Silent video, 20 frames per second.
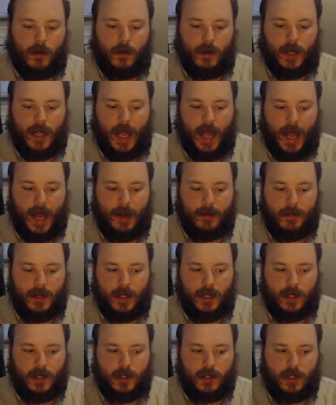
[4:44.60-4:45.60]

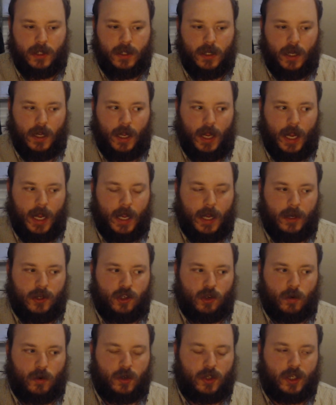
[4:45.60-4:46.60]
cabbage and
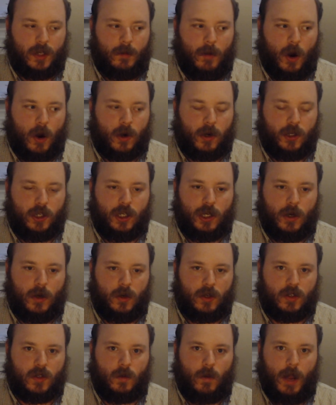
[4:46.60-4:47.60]
Jerusalem
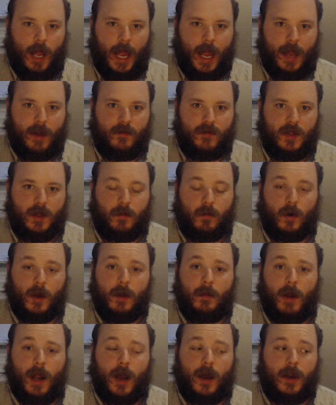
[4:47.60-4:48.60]
artichokes will have the
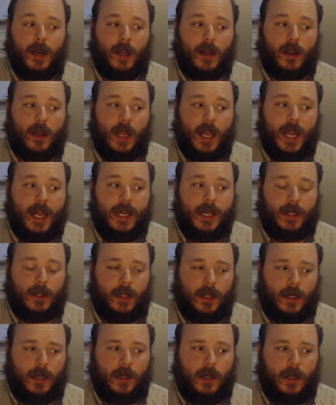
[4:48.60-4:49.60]
prebiotic
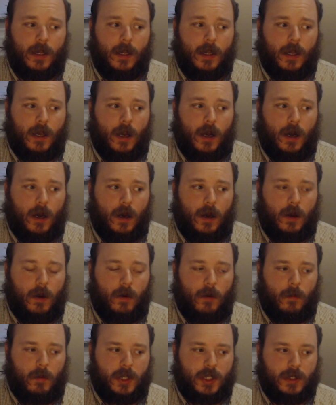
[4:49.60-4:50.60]
inulin,
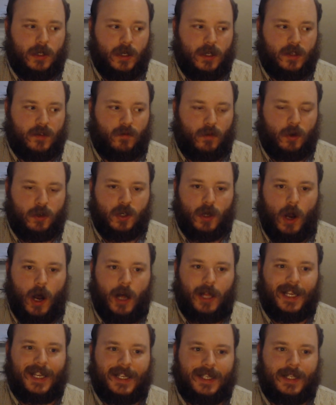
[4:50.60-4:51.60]
which is
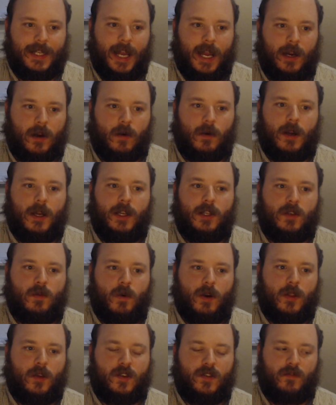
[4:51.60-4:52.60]
fructooligosaccharide. It's
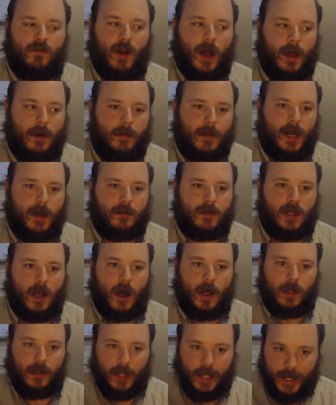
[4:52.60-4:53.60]
one of those FODMAPs,
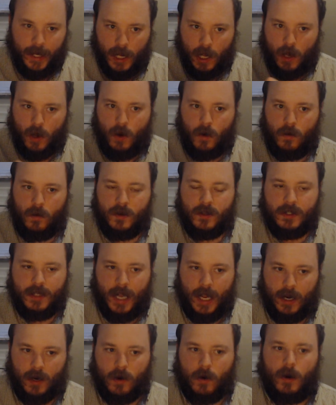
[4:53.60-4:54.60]

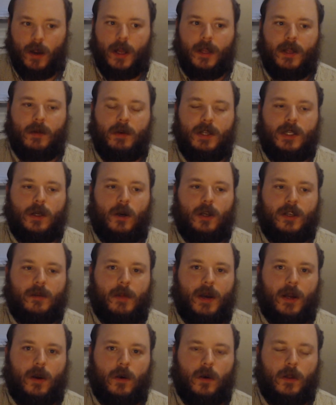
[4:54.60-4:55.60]
oligosaccharide that we talked
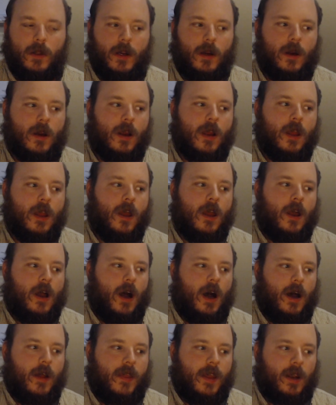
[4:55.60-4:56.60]
about earlier,
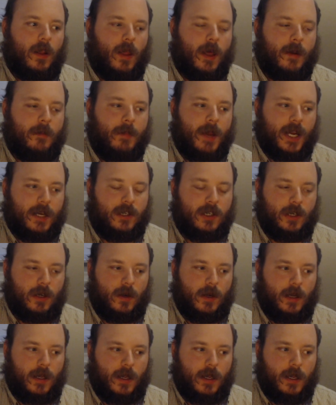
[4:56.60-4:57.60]
that a lot of
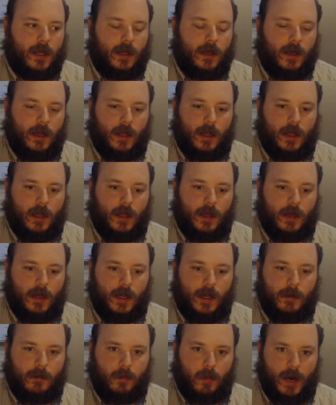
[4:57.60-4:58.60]
bacteria
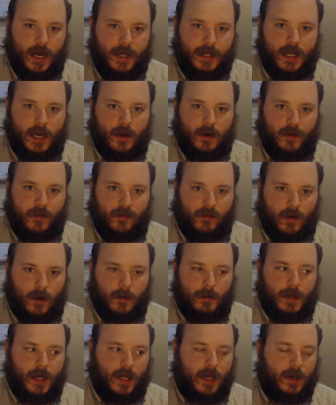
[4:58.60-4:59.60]
can break down and
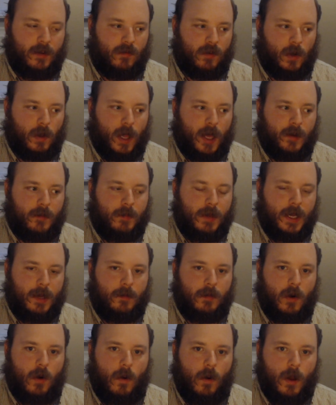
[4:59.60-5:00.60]
ferment. And for a lot of
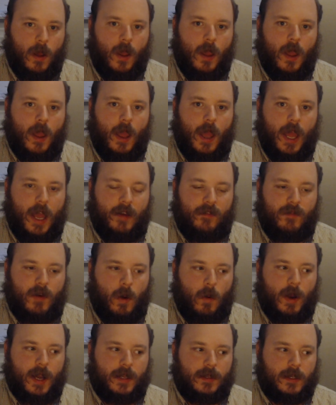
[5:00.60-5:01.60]
people,
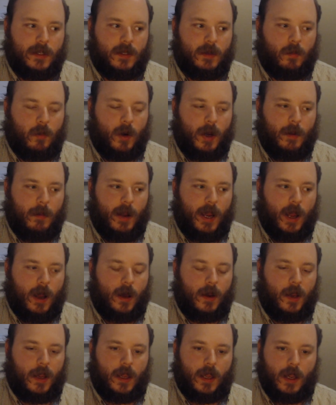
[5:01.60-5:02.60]
FOS as a
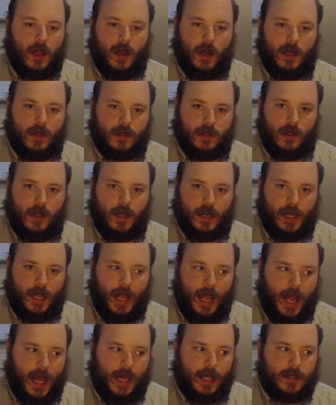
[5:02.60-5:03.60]
prebiotic can cause a lot of
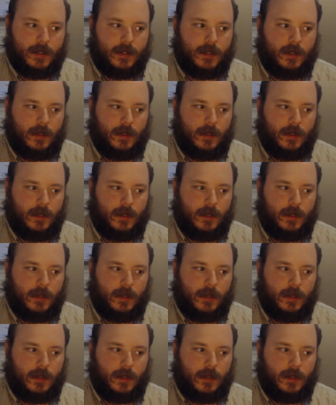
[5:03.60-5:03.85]
gas,